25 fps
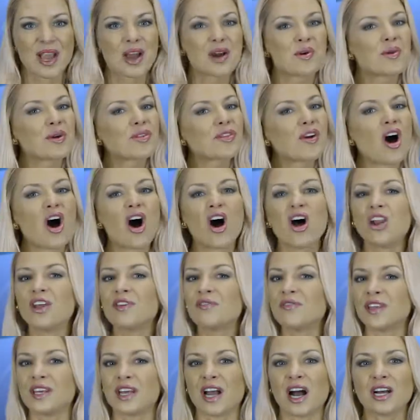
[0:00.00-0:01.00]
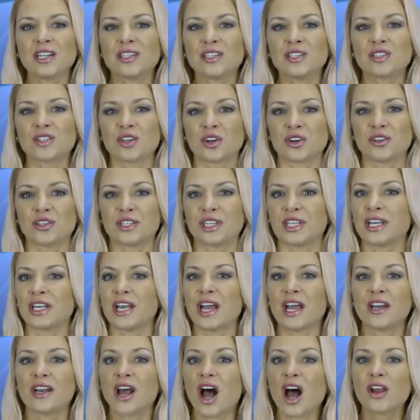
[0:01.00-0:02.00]
With all of the uncertainty
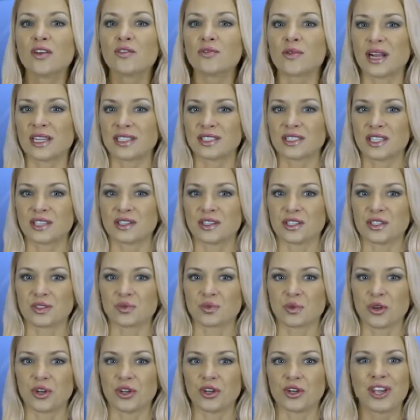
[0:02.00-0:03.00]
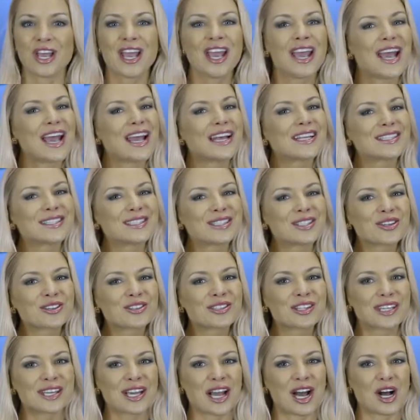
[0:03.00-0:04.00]
and unrest in this world, it
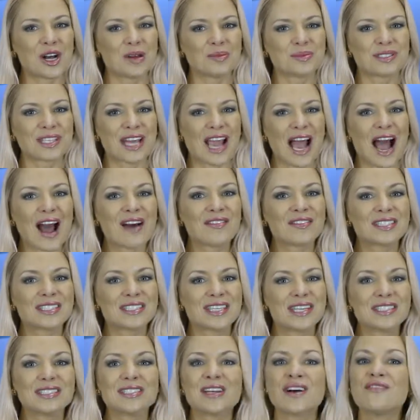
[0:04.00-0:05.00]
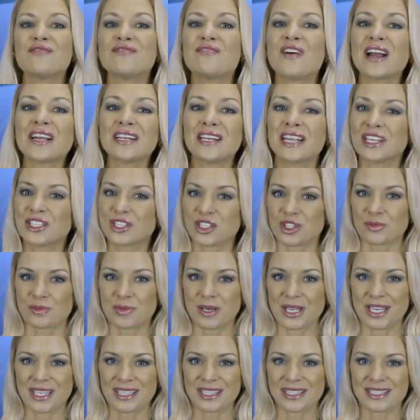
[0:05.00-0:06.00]
certainly helps to have a sense of financial
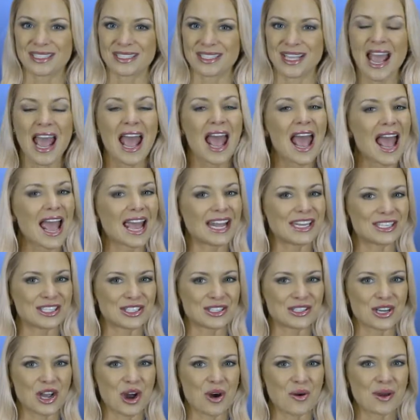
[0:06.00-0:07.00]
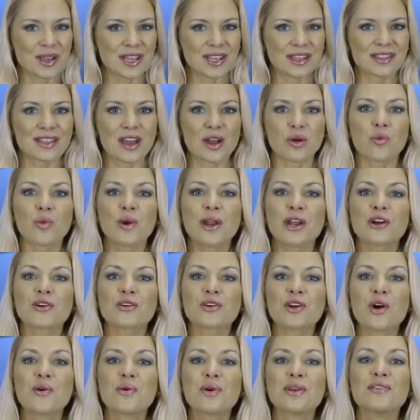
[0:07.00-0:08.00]
peace and in knowing that we are
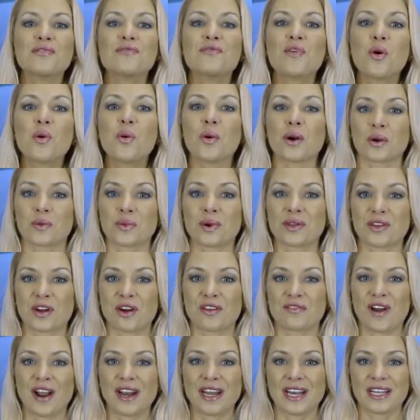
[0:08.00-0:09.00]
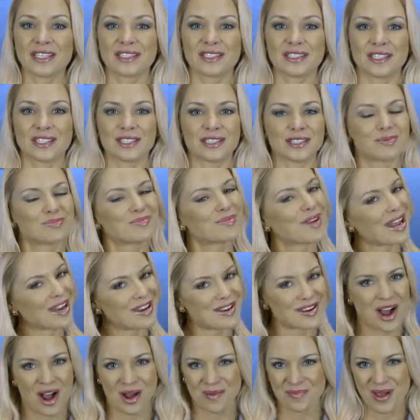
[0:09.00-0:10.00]
going forward with our finances and
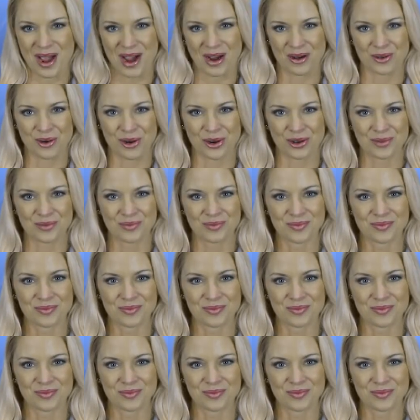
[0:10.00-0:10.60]
not backward.